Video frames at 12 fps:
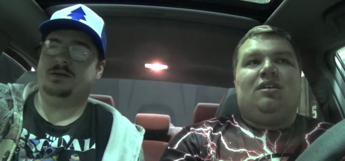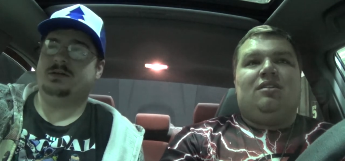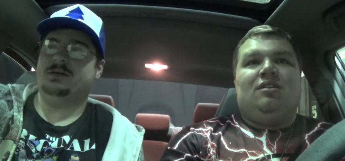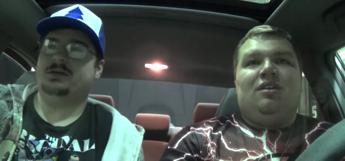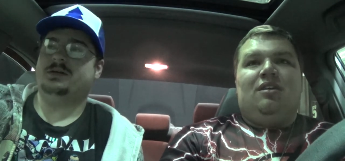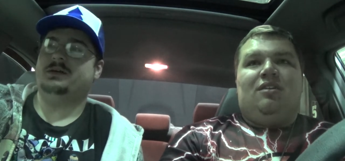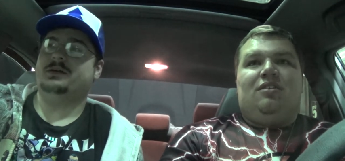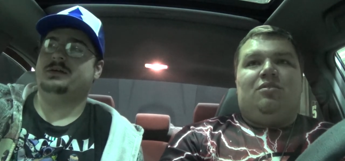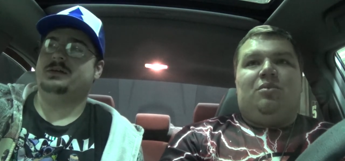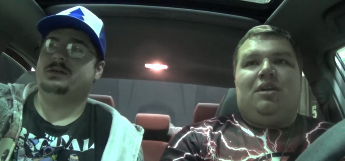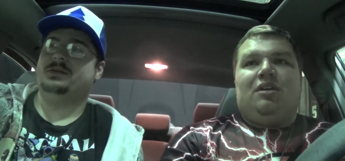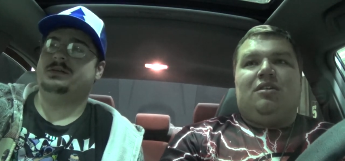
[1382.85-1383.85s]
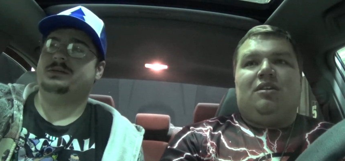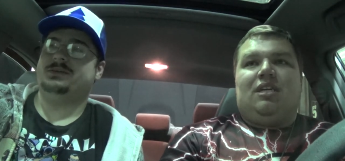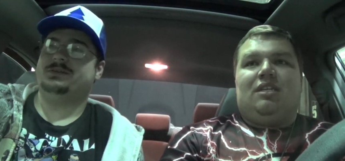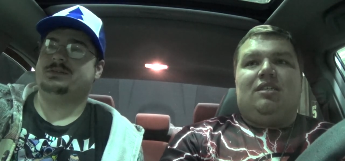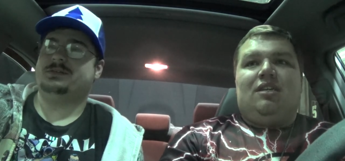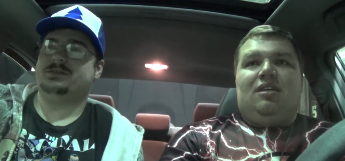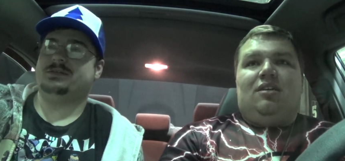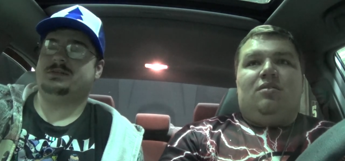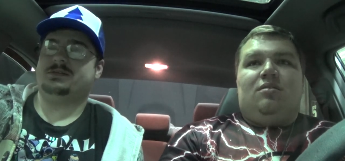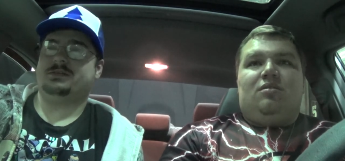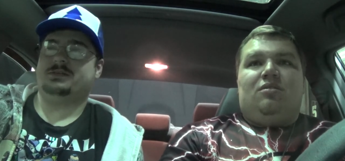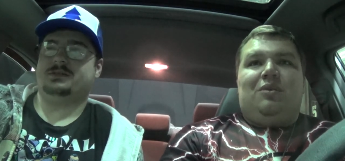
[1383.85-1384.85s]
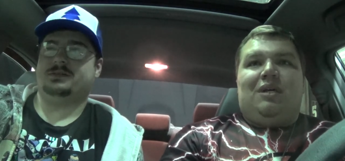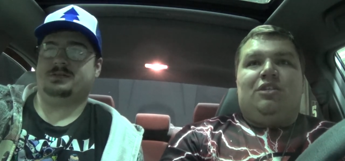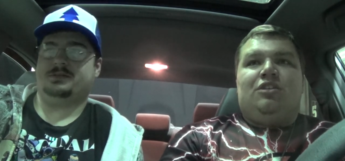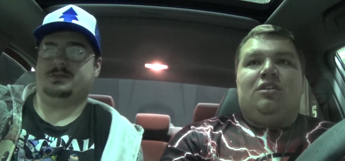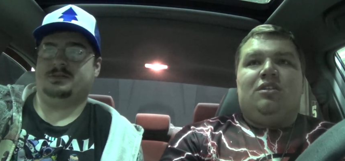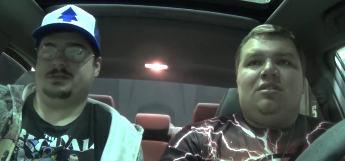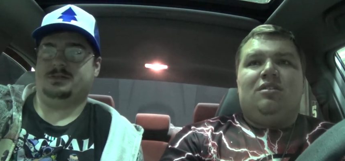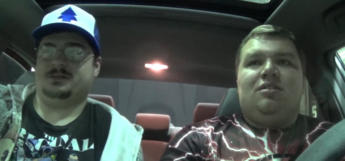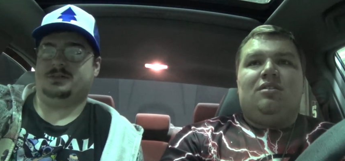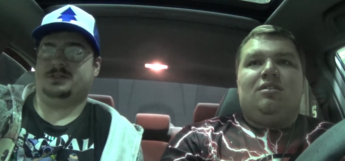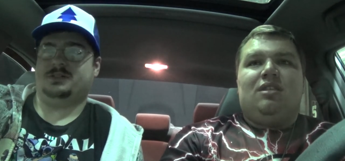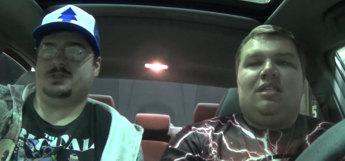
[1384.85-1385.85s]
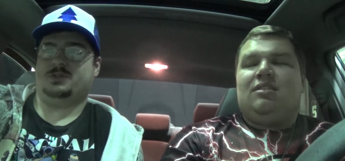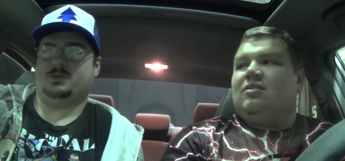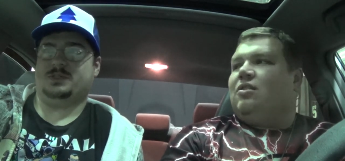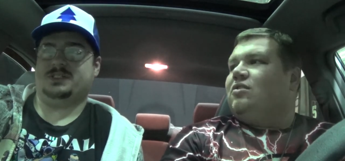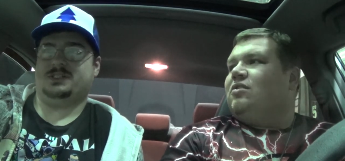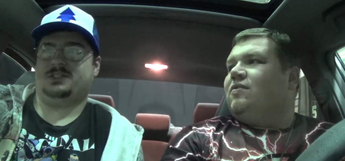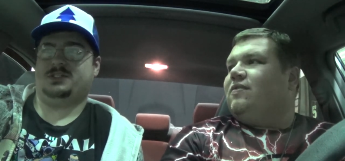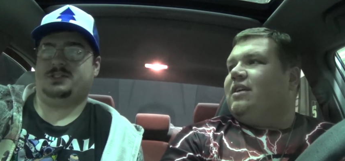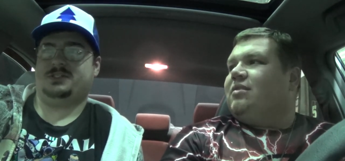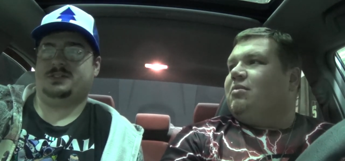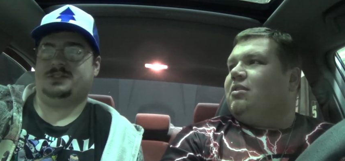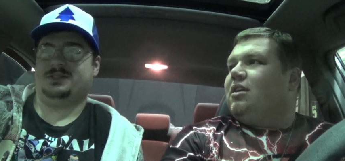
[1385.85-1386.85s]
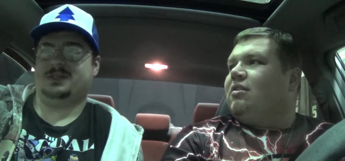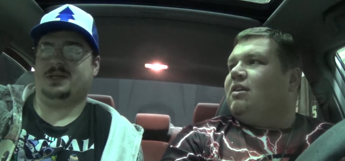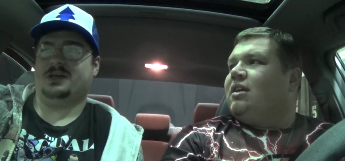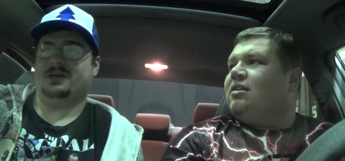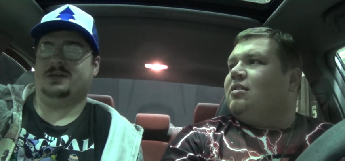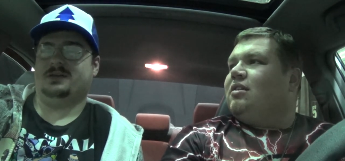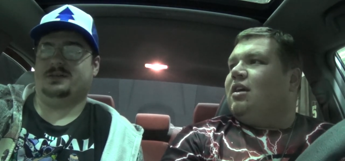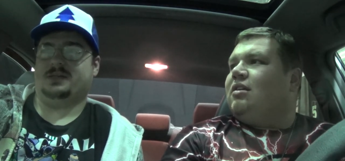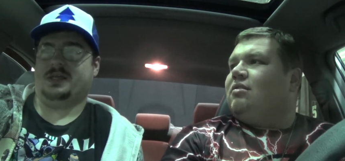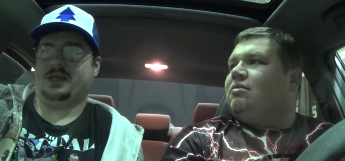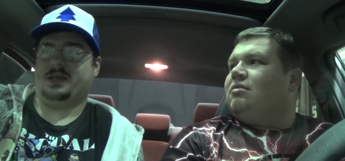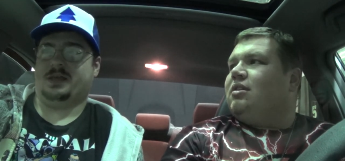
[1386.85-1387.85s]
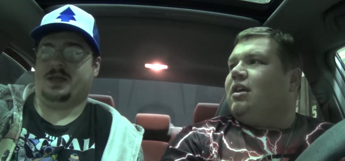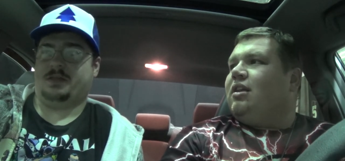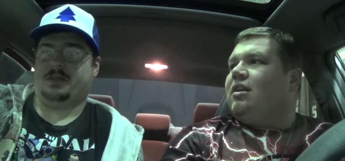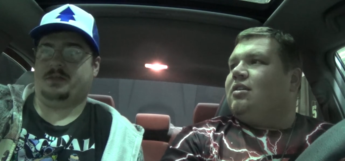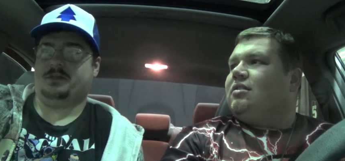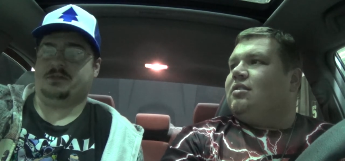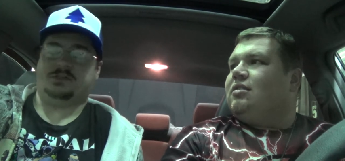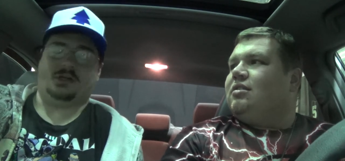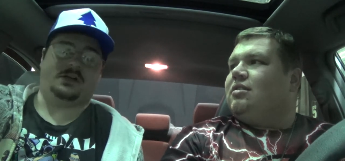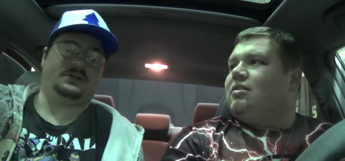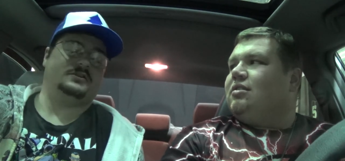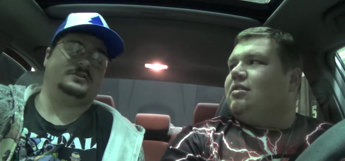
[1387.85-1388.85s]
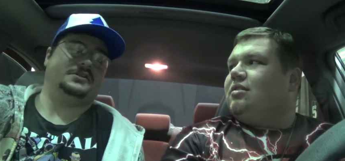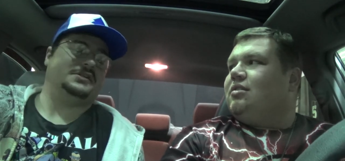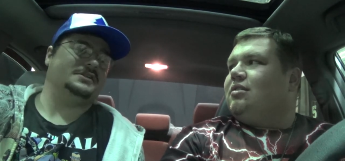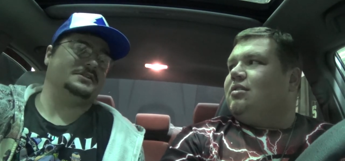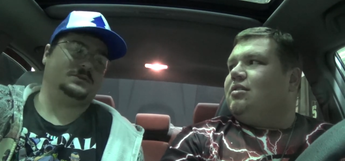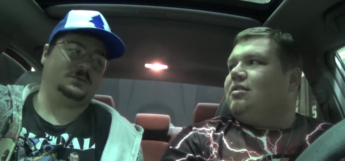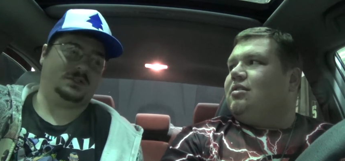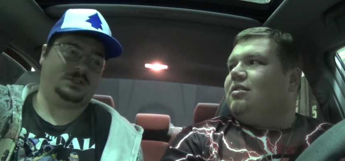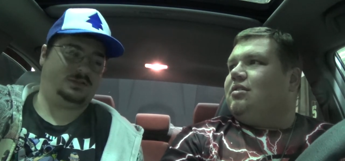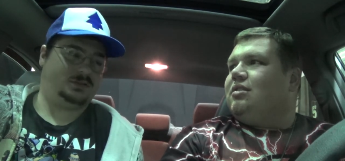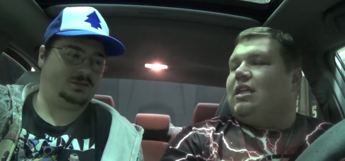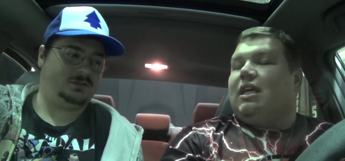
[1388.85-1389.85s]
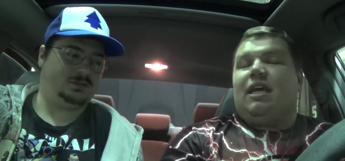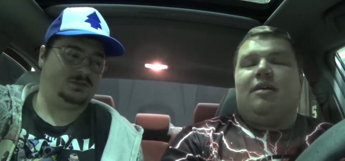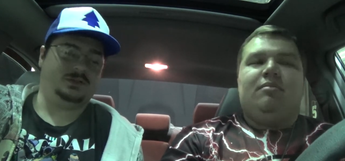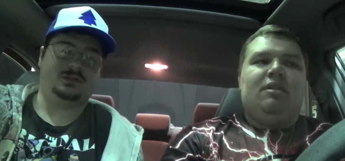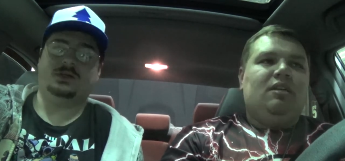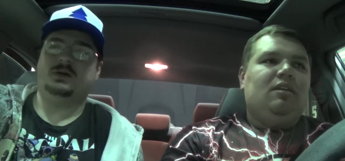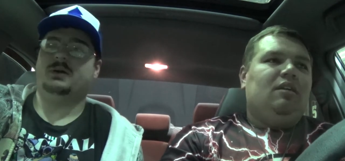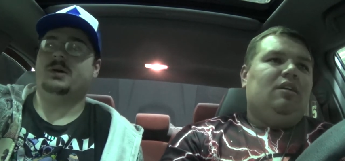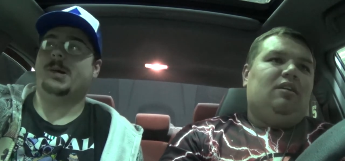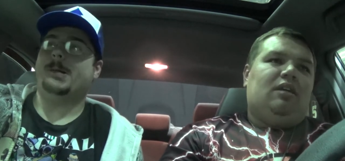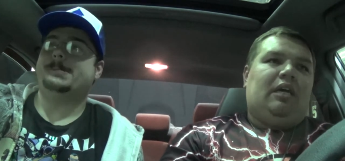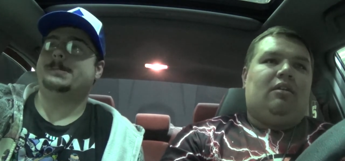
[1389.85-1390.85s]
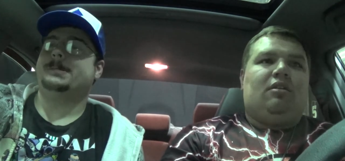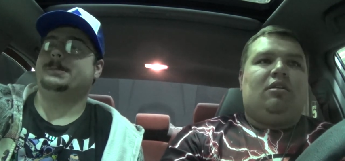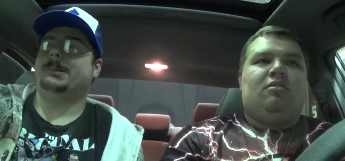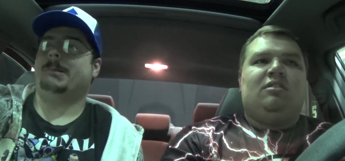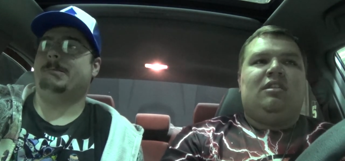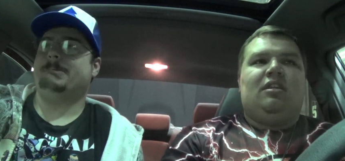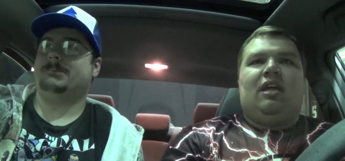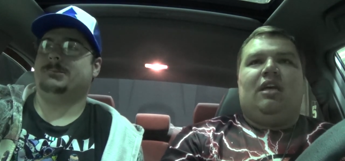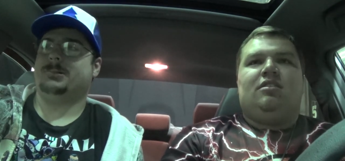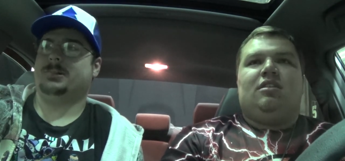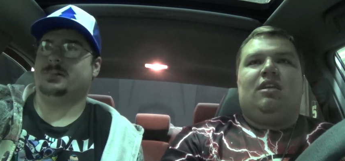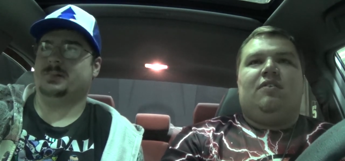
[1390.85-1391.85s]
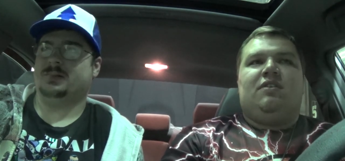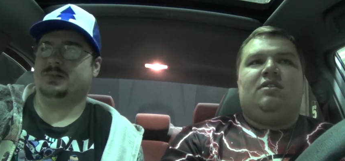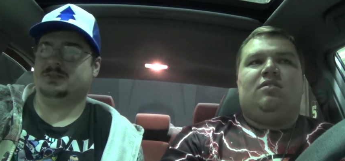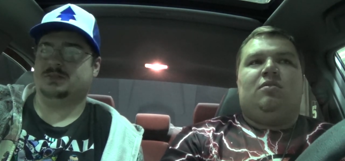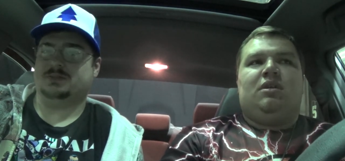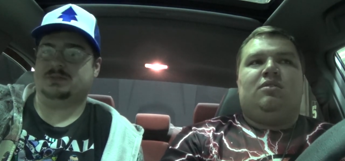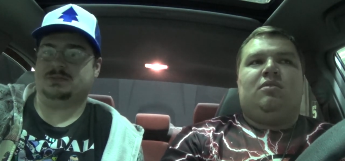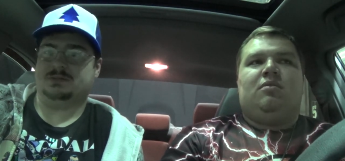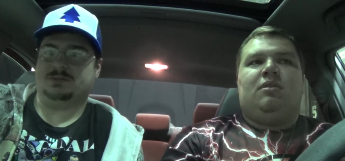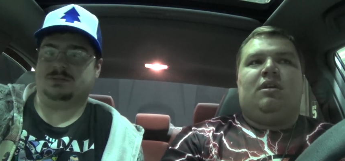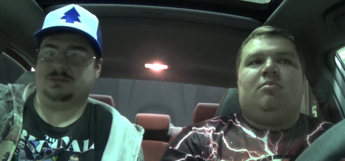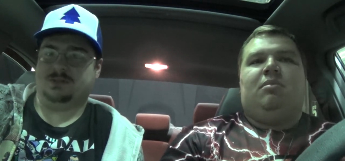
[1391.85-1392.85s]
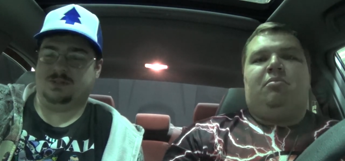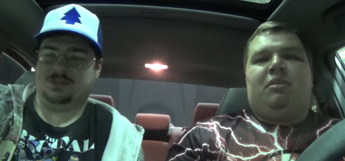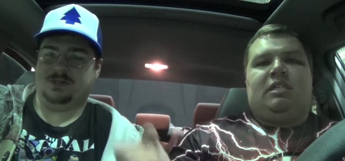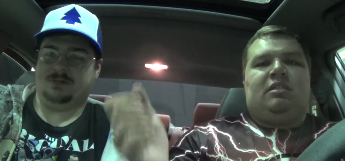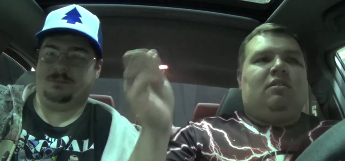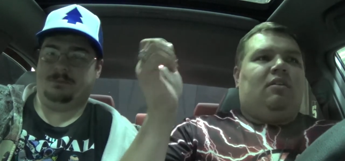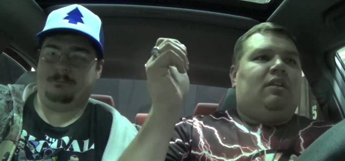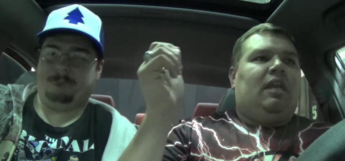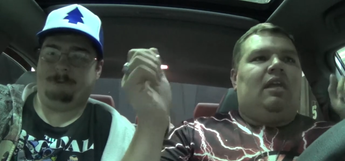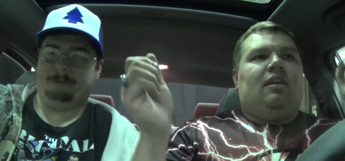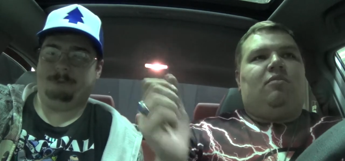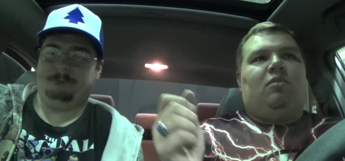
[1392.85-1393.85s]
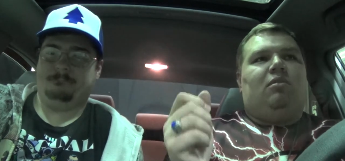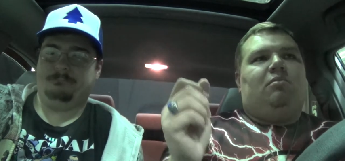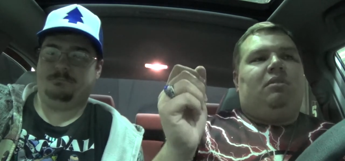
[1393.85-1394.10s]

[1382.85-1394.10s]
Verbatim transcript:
Speaker 1: and Twitter and Twitch. That's a social Facebooking, right? I yeah, I think, I think
Speaker 2: they're starting to turn it into one.
Speaker 1: Yeah. I don't know until they actually give us Twitch where we're going to be prancing around naked while we